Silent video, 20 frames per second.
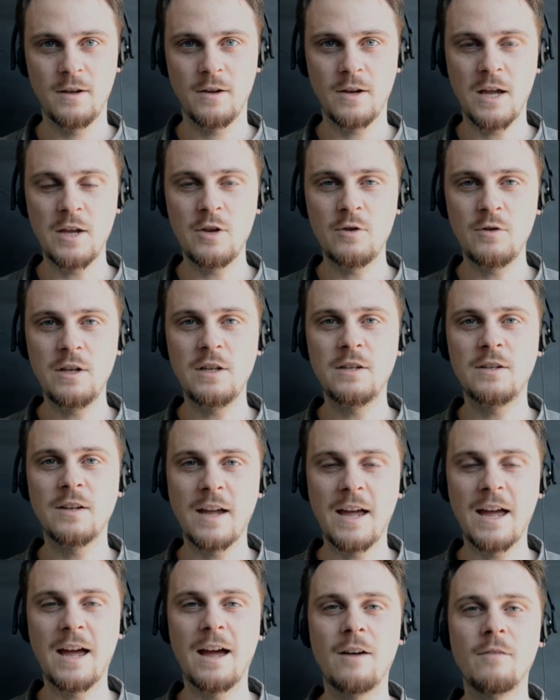Okay, you need to
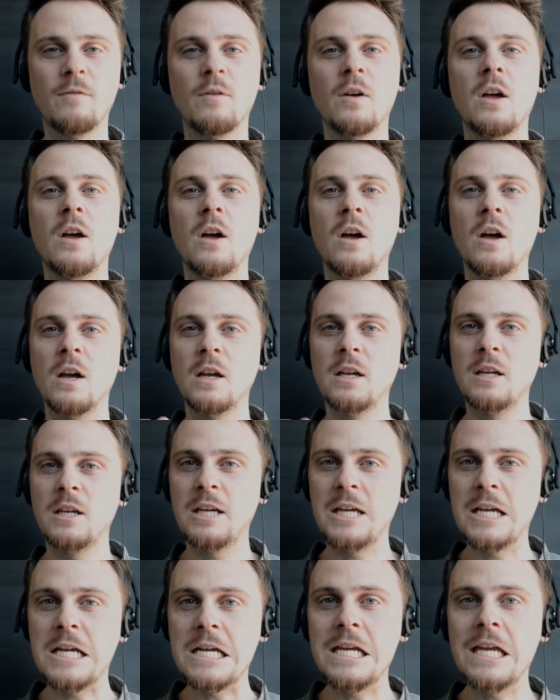have
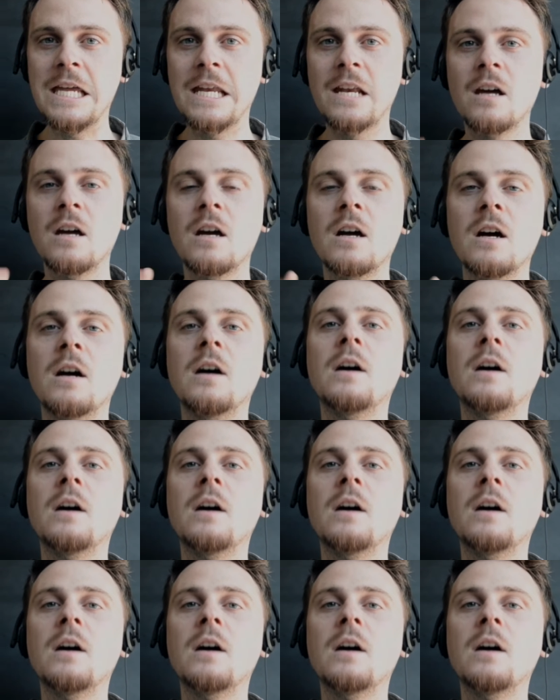keen